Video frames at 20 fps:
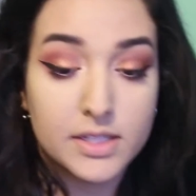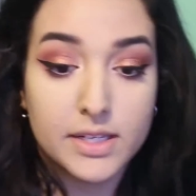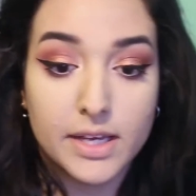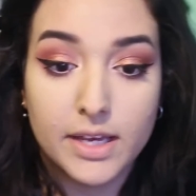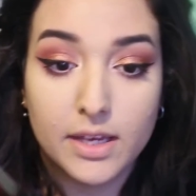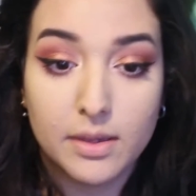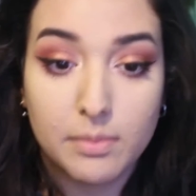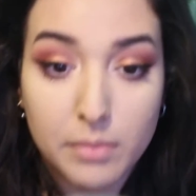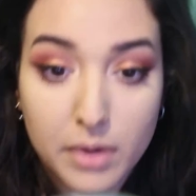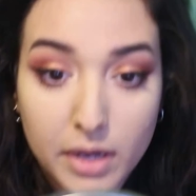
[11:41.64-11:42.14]
going to
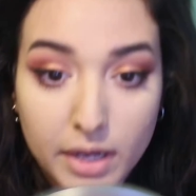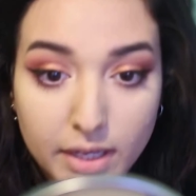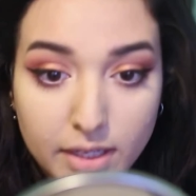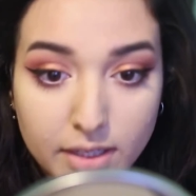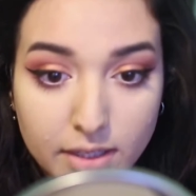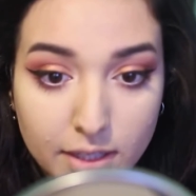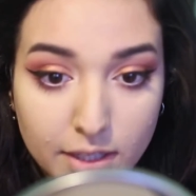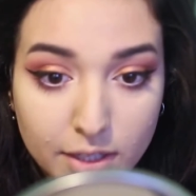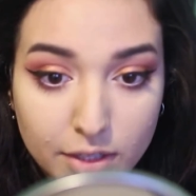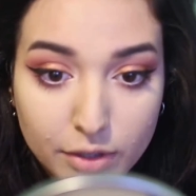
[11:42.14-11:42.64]
take my
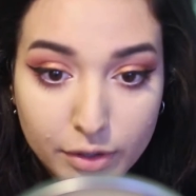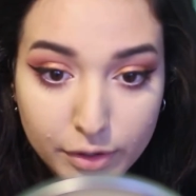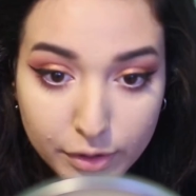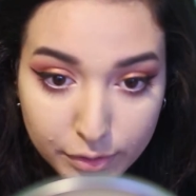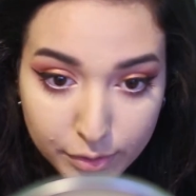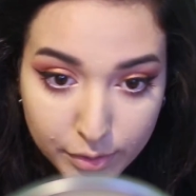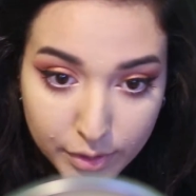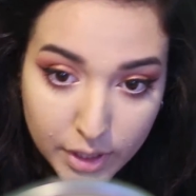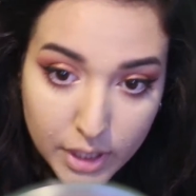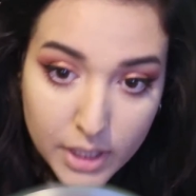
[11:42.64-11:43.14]

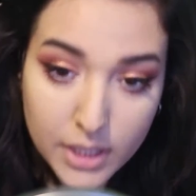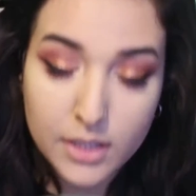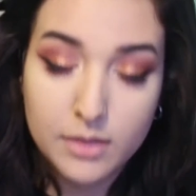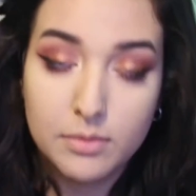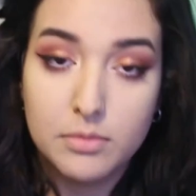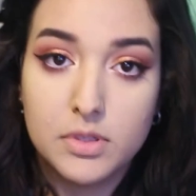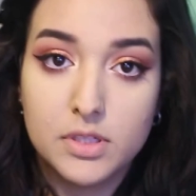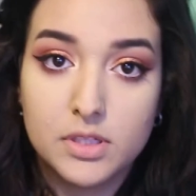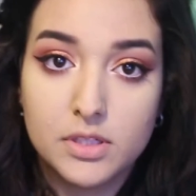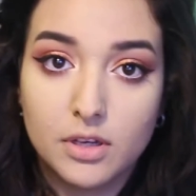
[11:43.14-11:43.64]
Kiko
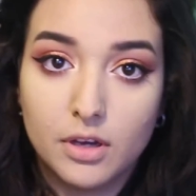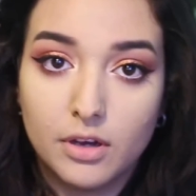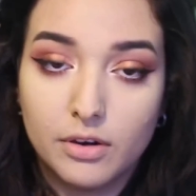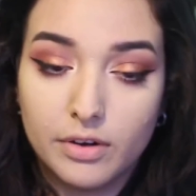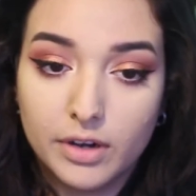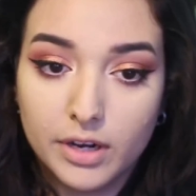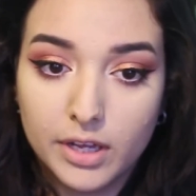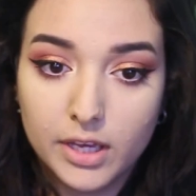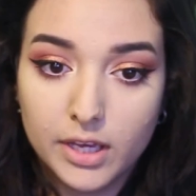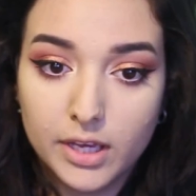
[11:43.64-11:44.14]

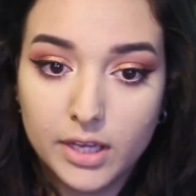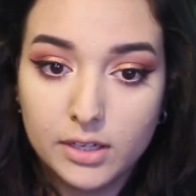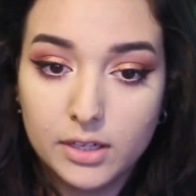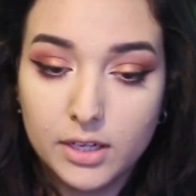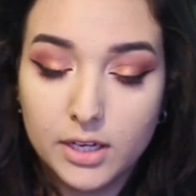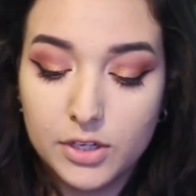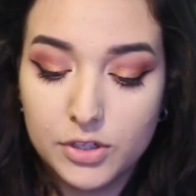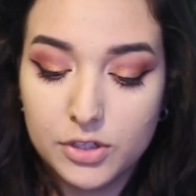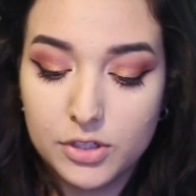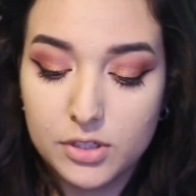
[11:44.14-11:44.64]
mascara again
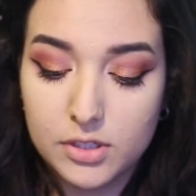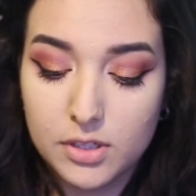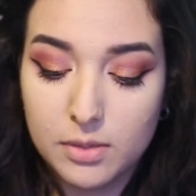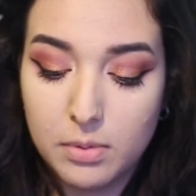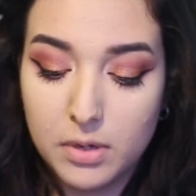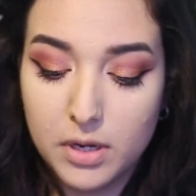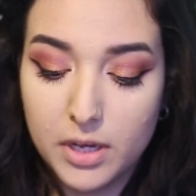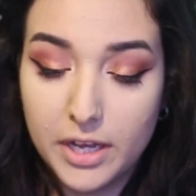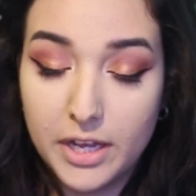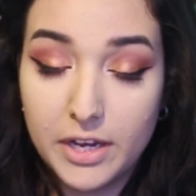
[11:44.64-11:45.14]
and just
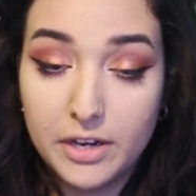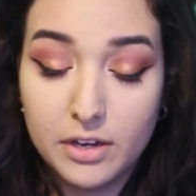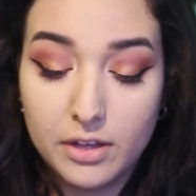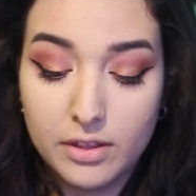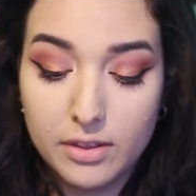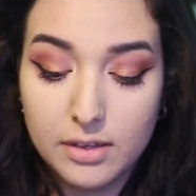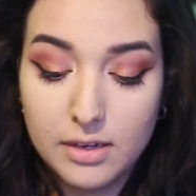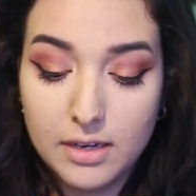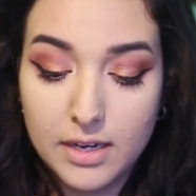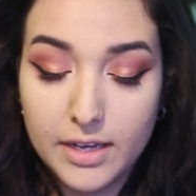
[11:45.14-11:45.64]
apply
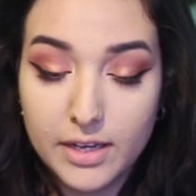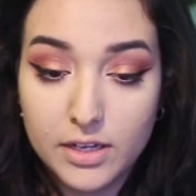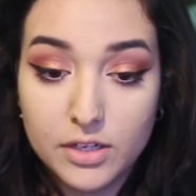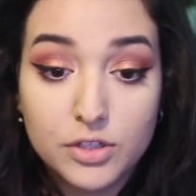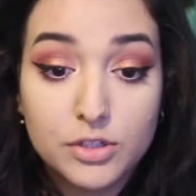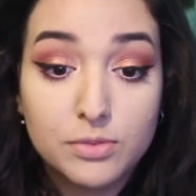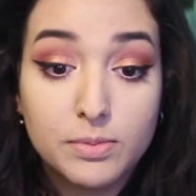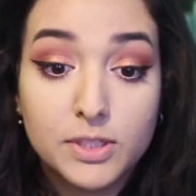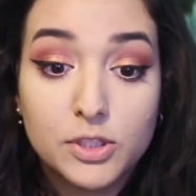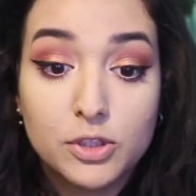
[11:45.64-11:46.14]
another layer
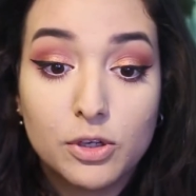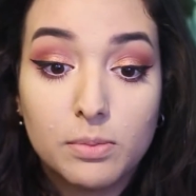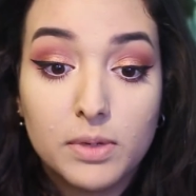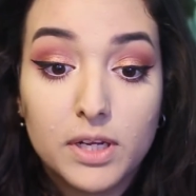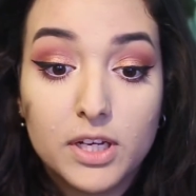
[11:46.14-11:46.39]
to my top